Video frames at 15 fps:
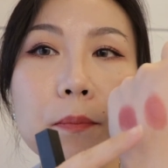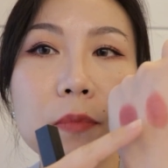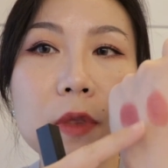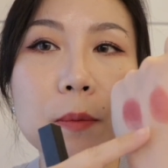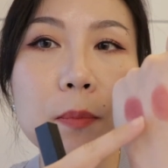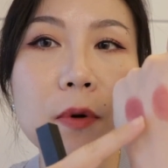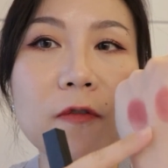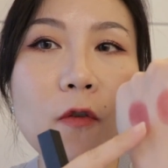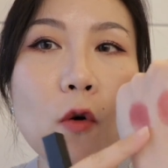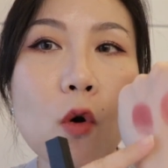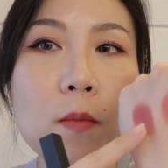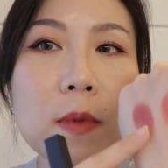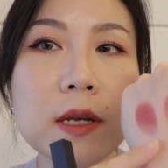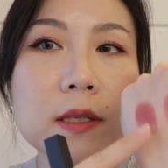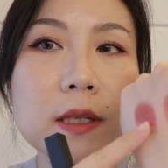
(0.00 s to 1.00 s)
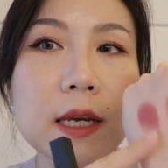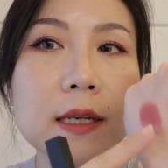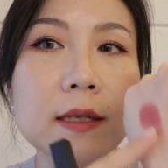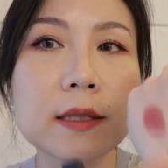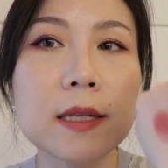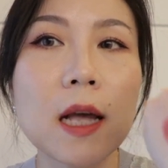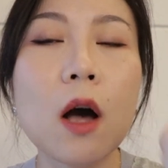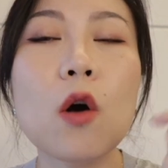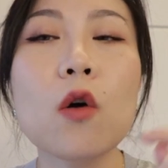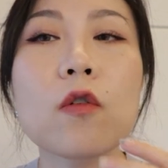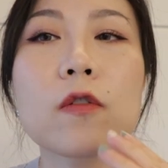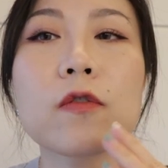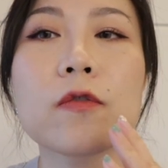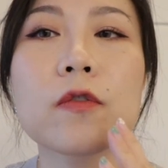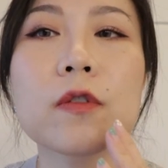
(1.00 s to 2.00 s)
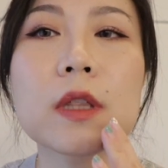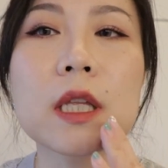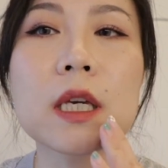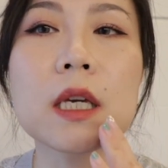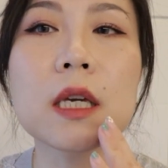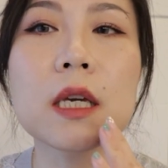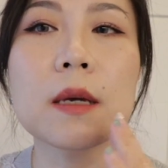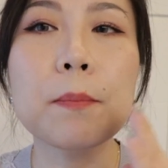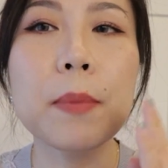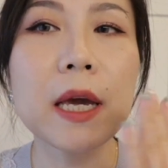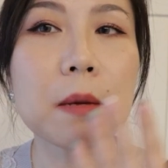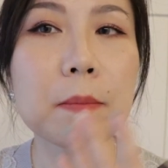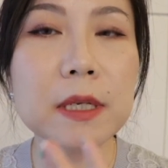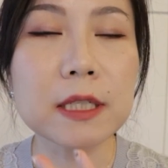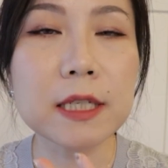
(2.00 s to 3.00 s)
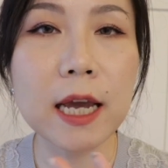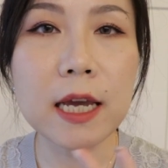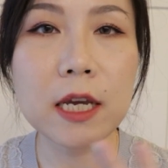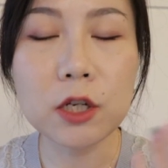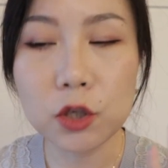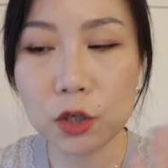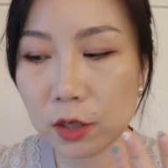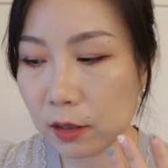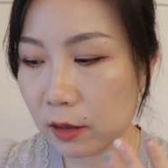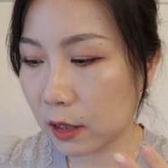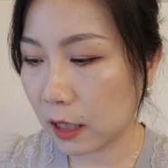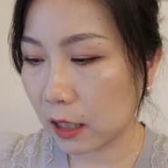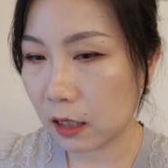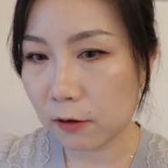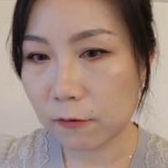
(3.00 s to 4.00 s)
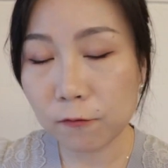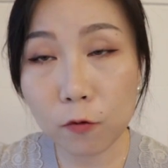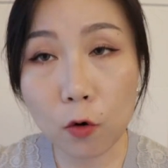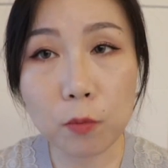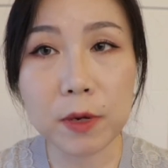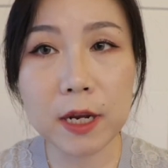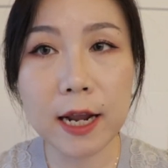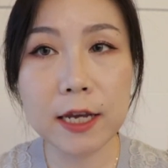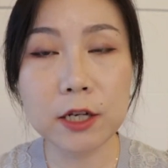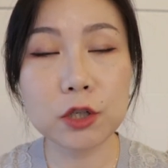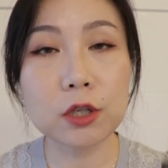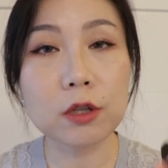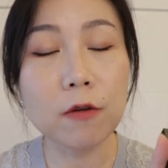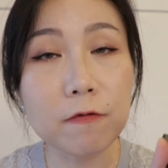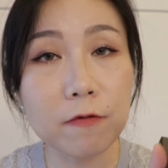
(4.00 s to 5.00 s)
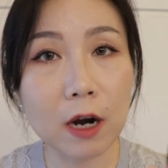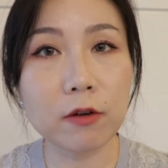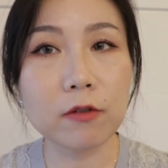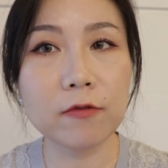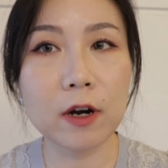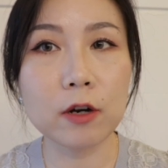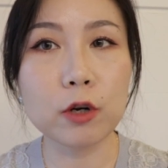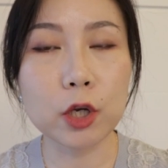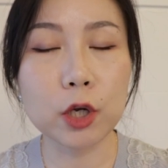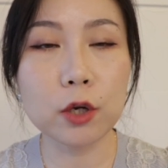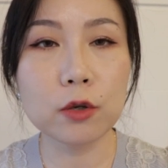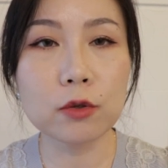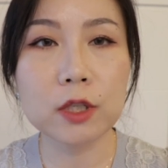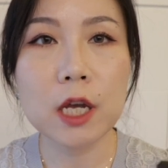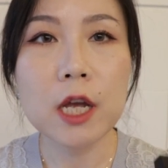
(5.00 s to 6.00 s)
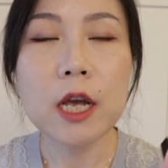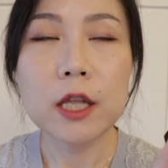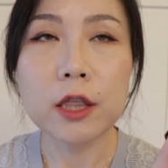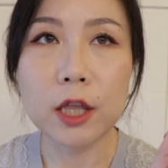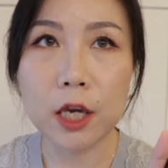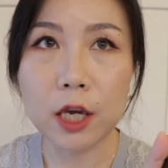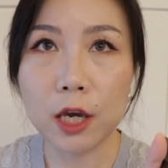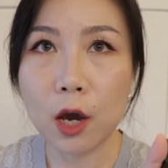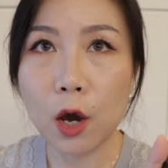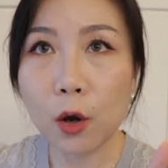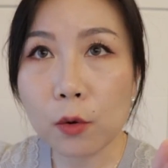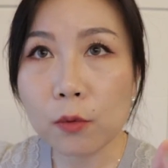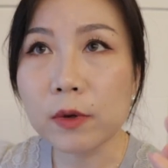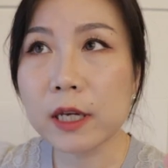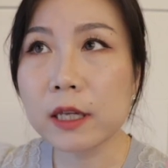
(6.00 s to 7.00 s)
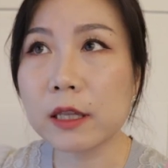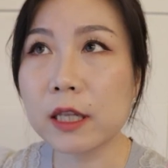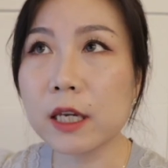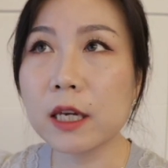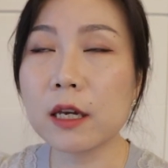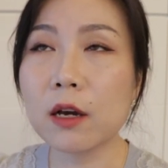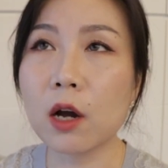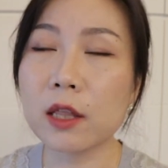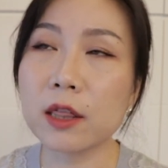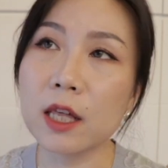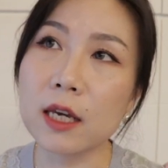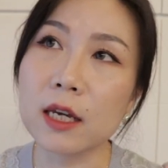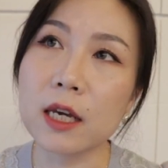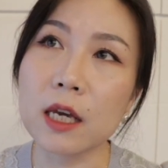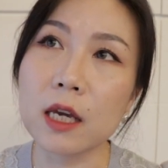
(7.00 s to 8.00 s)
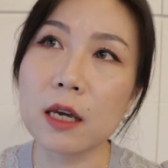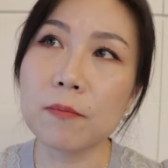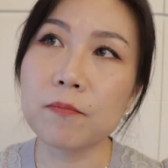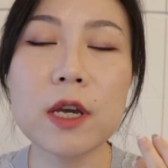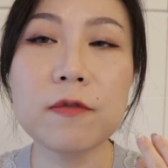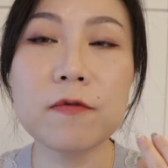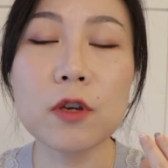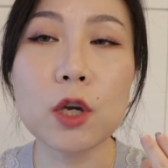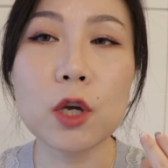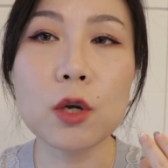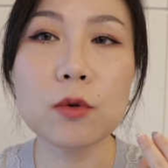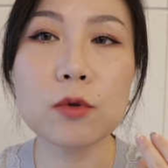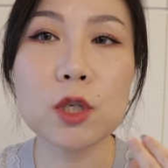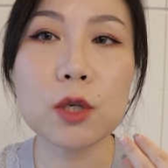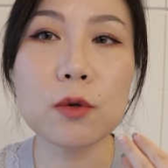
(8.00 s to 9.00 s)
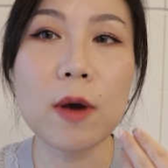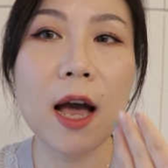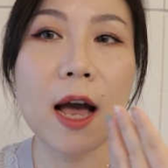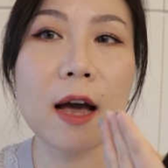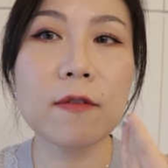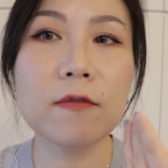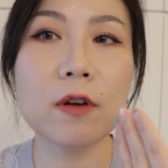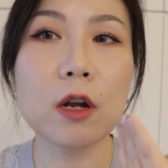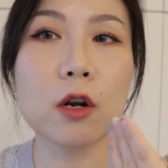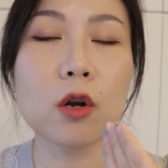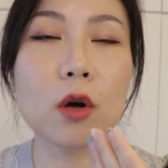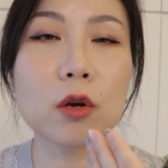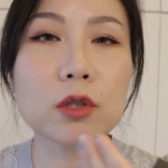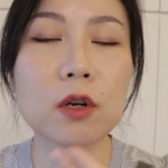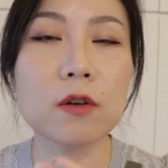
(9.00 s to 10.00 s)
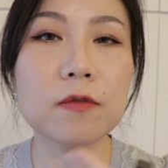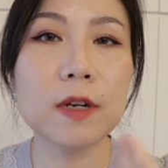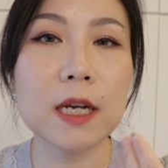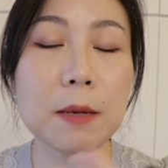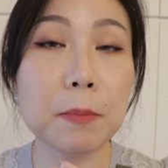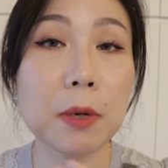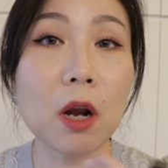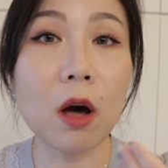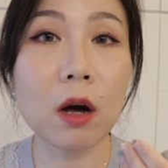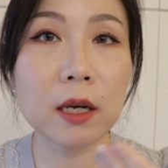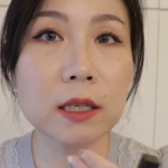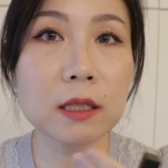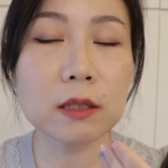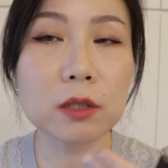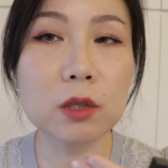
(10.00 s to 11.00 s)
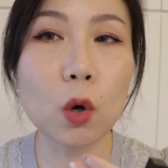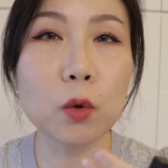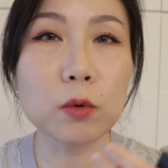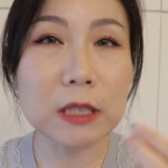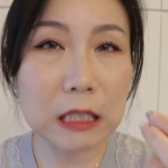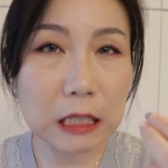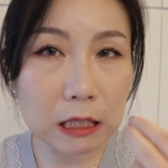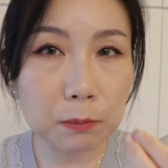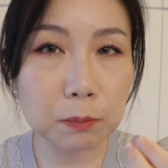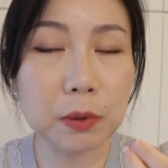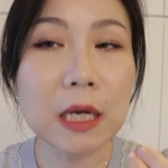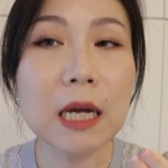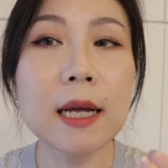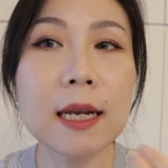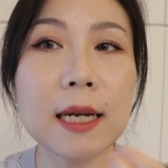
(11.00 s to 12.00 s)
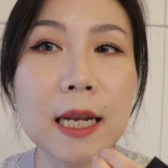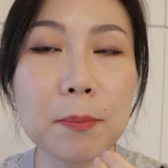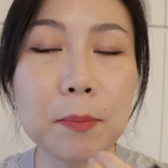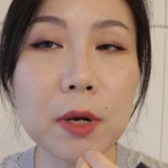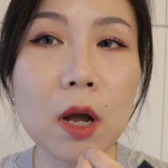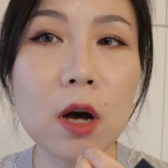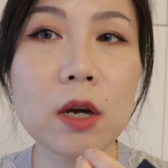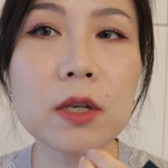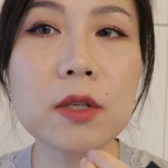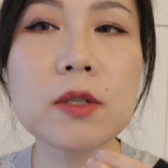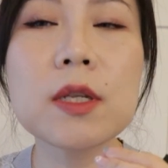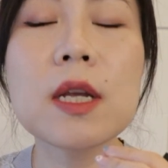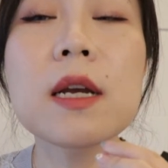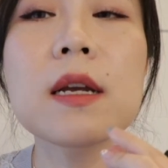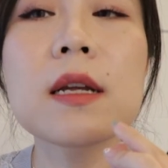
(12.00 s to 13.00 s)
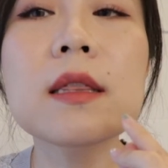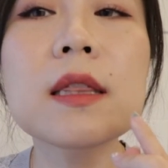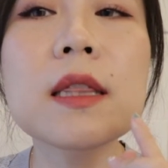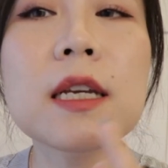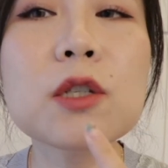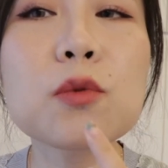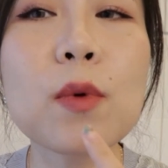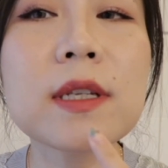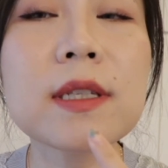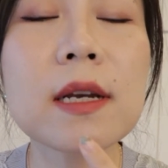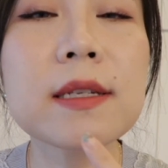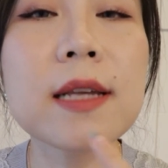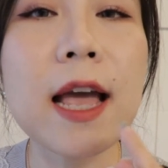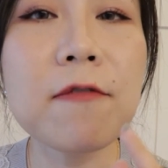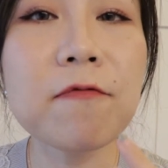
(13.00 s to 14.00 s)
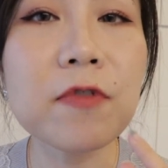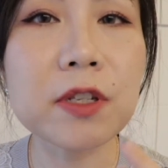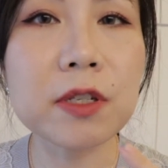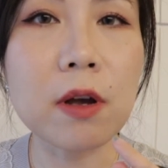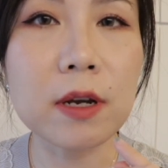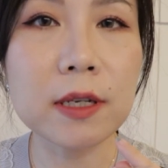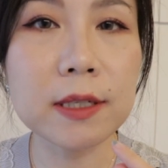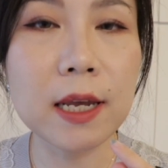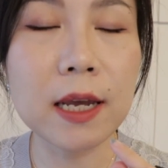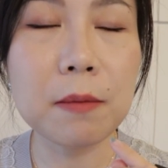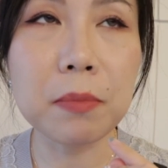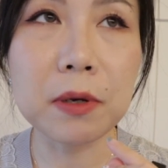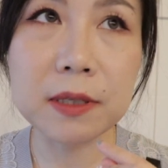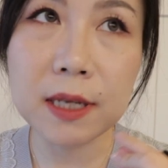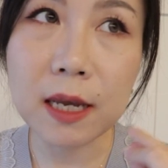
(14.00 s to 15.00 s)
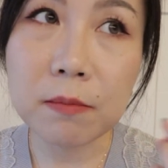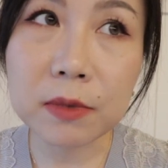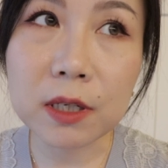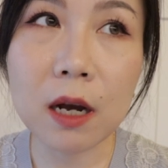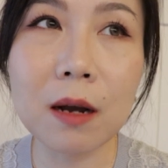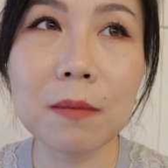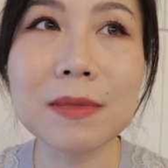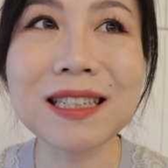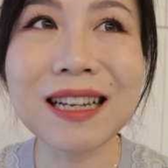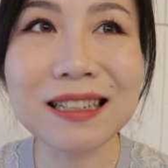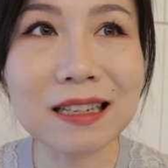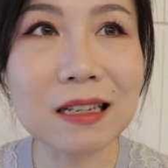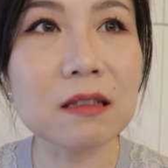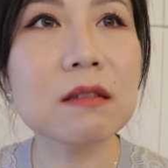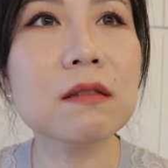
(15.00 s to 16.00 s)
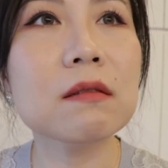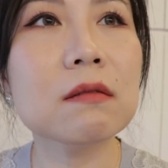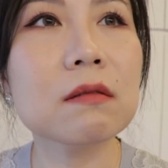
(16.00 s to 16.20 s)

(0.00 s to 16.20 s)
The performance itself, the pigmentation, the formulation very, very good. The only thing I think, if you do have a lot of lip lines or deep lip lines, this one doesn't emphasize it, but same time doesn't